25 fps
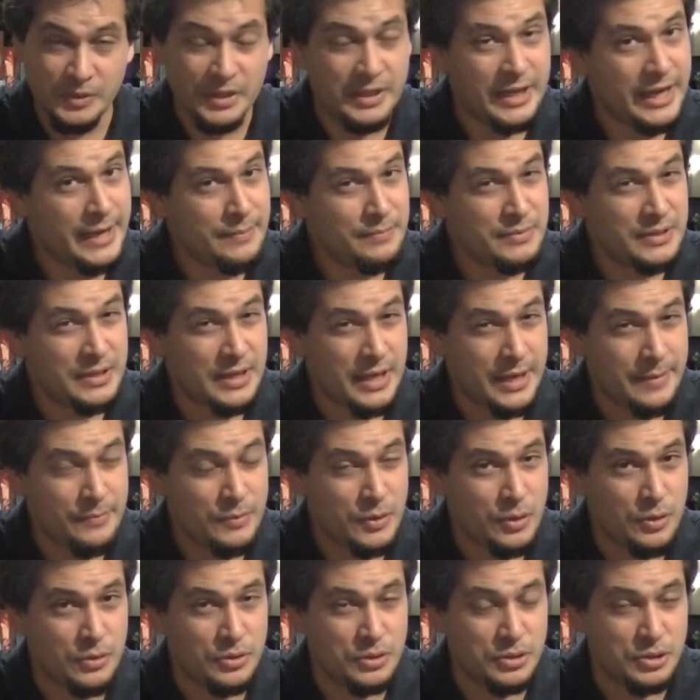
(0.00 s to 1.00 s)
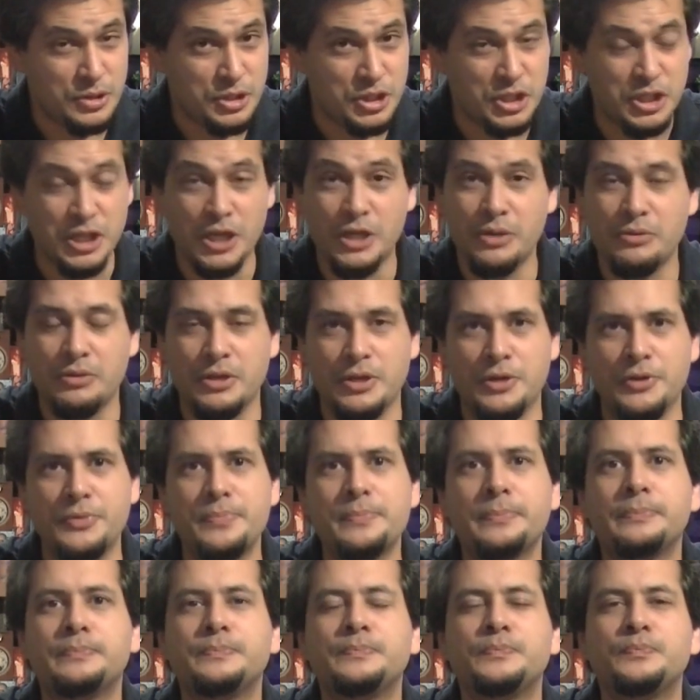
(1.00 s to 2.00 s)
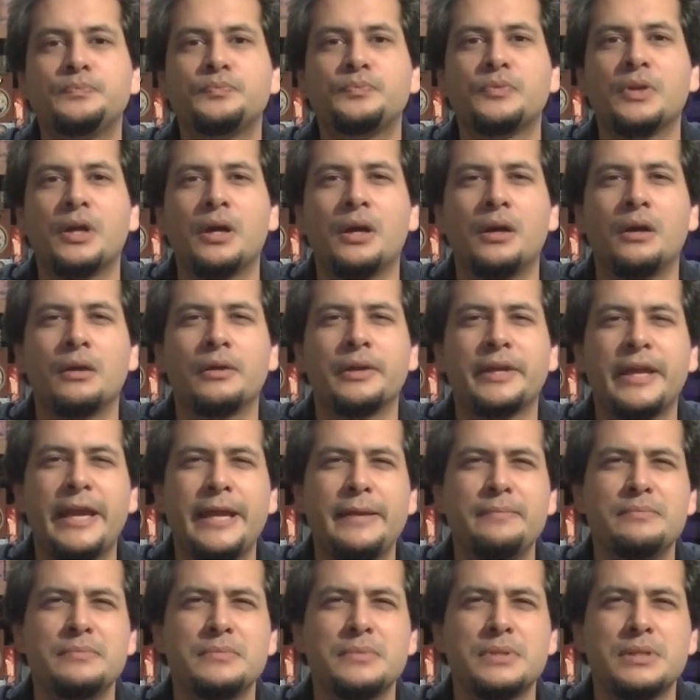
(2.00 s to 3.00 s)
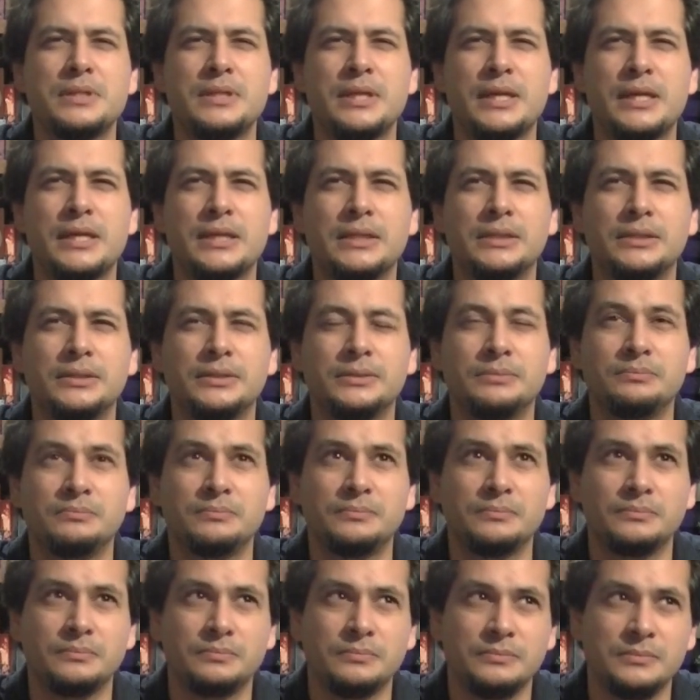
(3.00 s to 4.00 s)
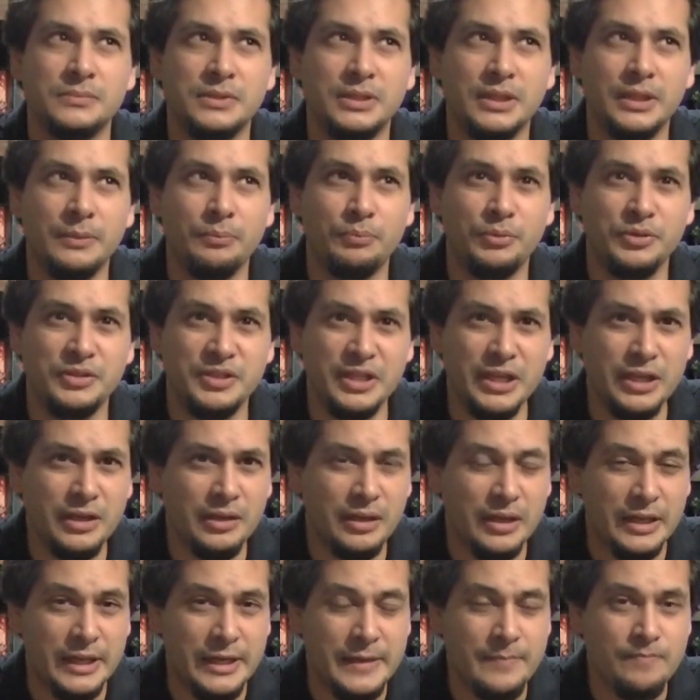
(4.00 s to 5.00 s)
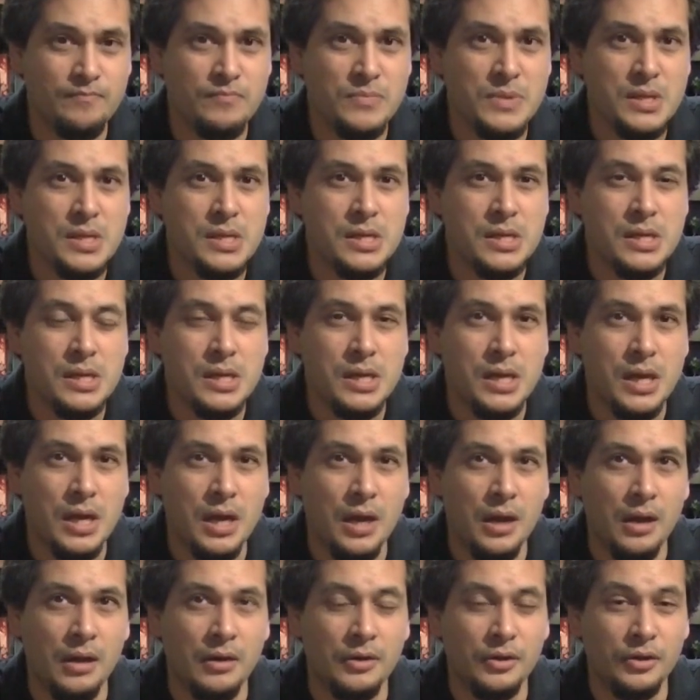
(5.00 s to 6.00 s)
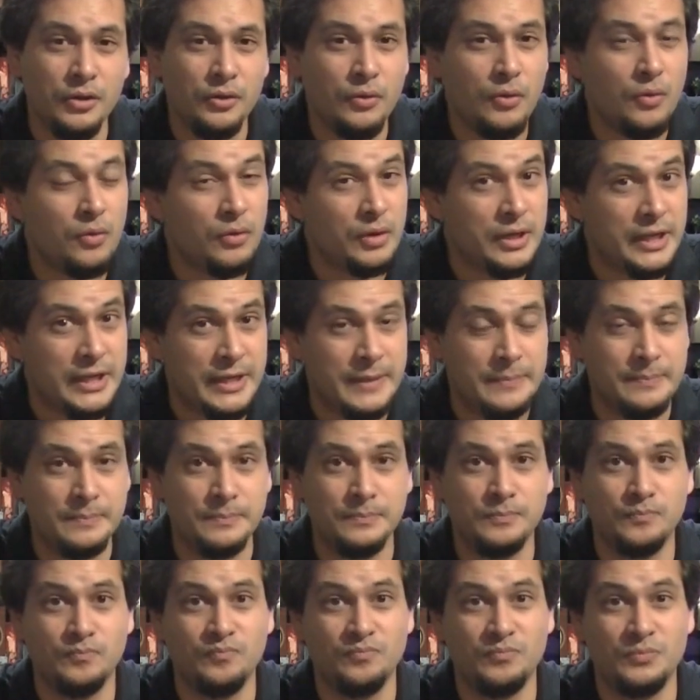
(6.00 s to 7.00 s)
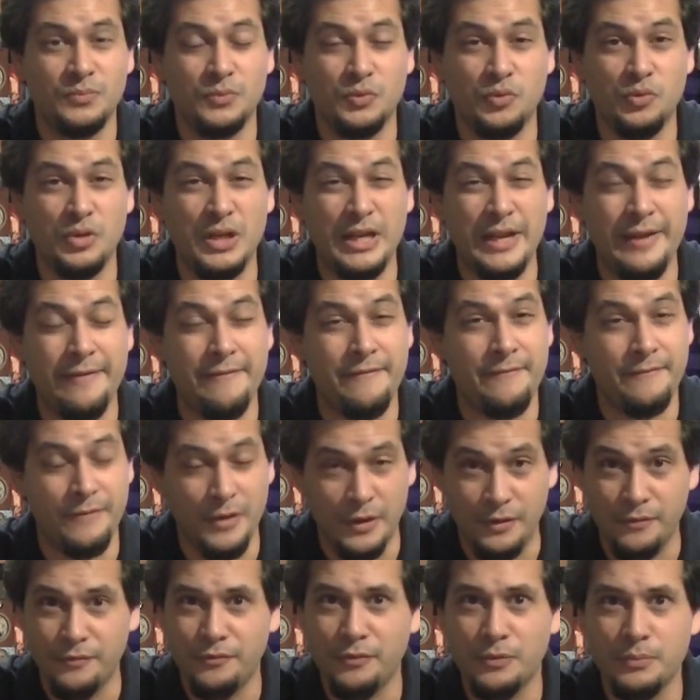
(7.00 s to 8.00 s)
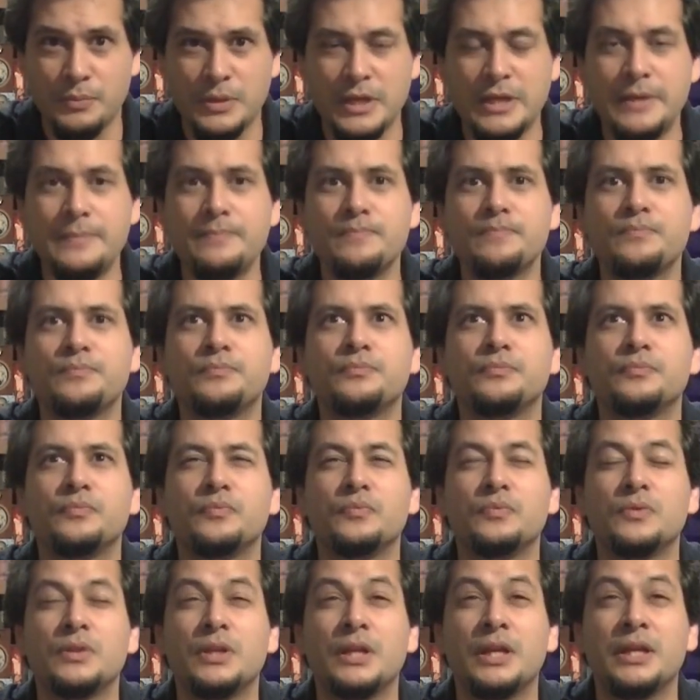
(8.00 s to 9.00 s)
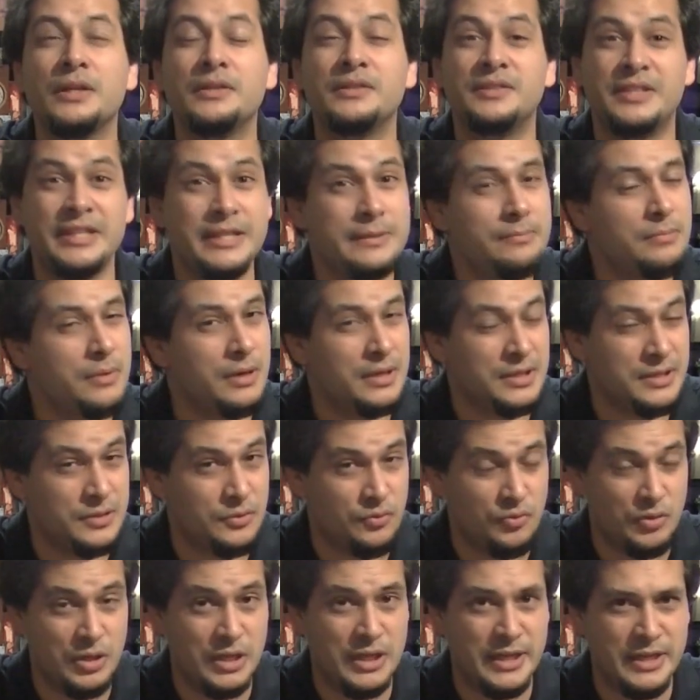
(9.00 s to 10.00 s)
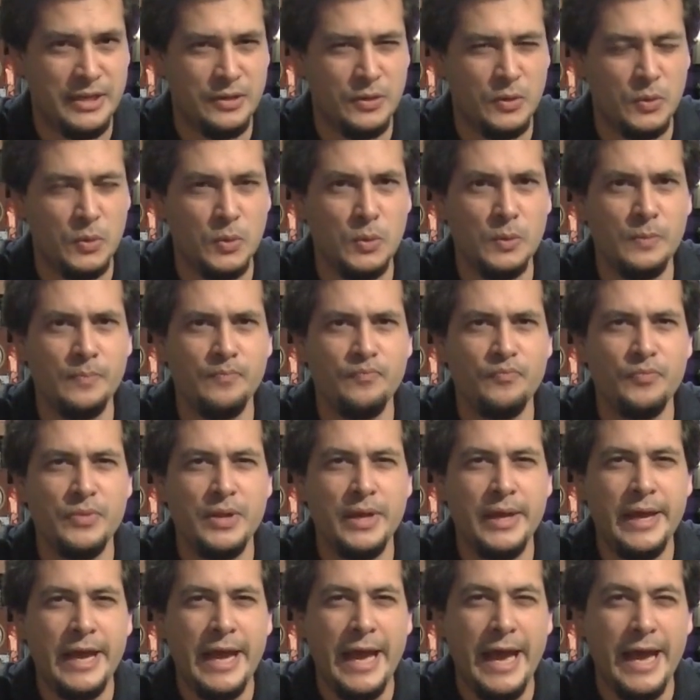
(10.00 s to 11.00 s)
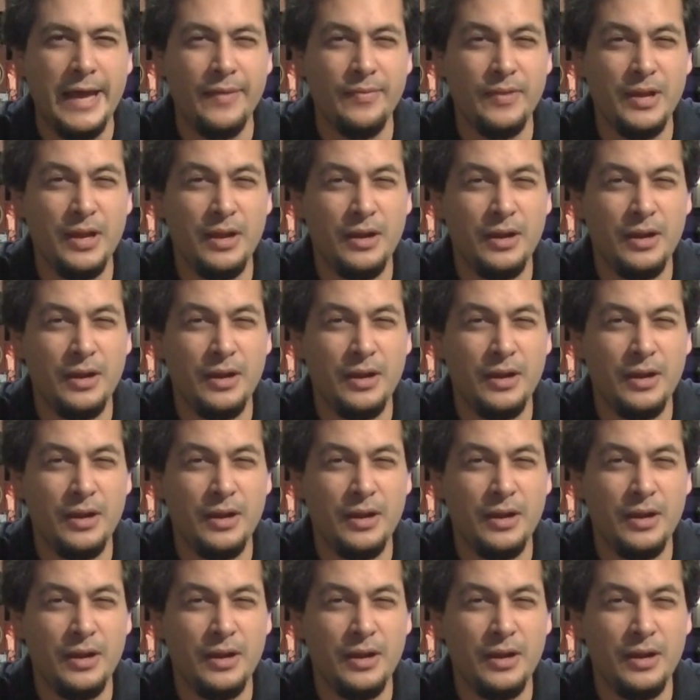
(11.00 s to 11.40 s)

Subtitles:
The games that I'm going to show you are games that, in particular, are not only really fun for me, their theme is really cool, and